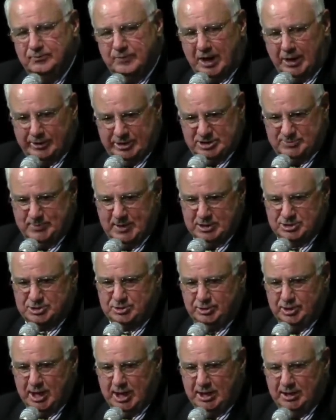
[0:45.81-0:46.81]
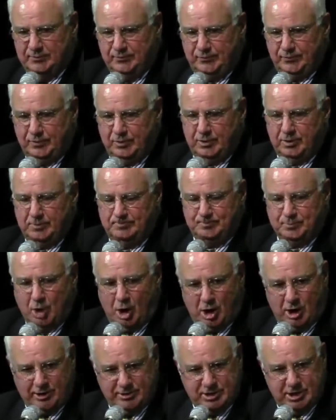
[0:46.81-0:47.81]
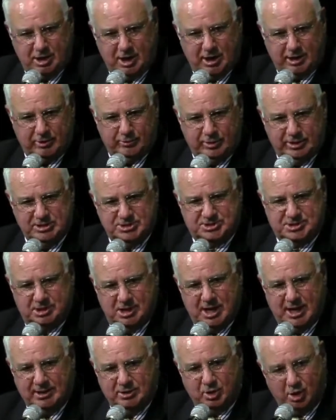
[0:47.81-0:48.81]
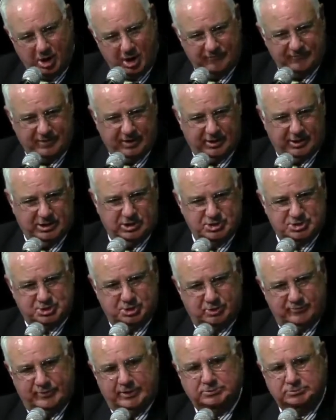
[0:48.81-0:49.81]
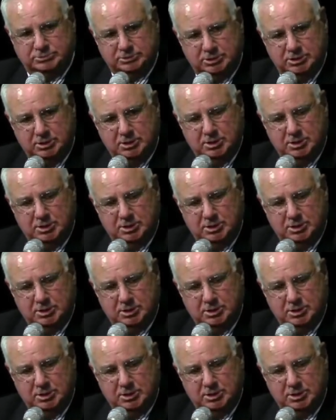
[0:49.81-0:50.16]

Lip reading: Very special night for all of the honorees tonight, all very deserving.